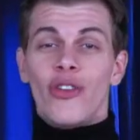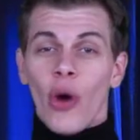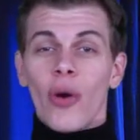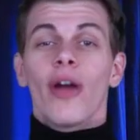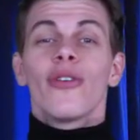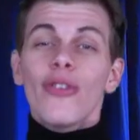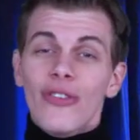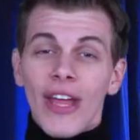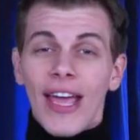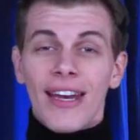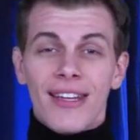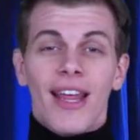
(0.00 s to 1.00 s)
don't
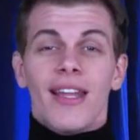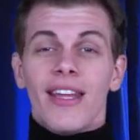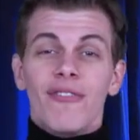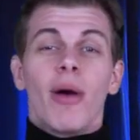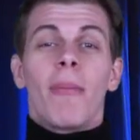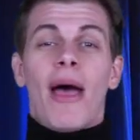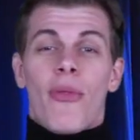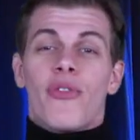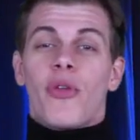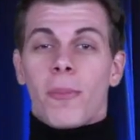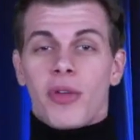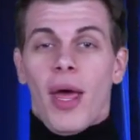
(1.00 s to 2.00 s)
understand that leave my mouth
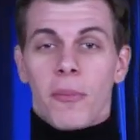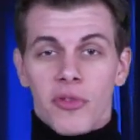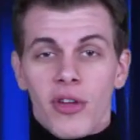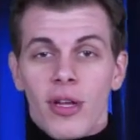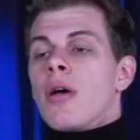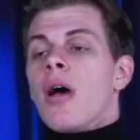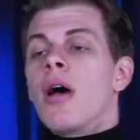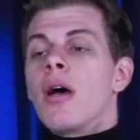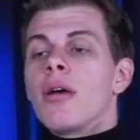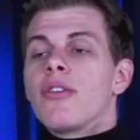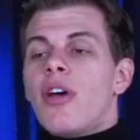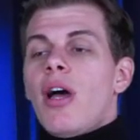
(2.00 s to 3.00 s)
sometimes?
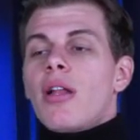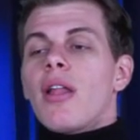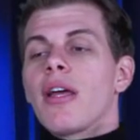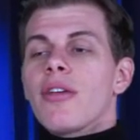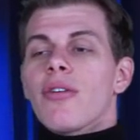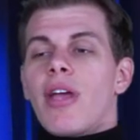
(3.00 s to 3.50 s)
Talk like your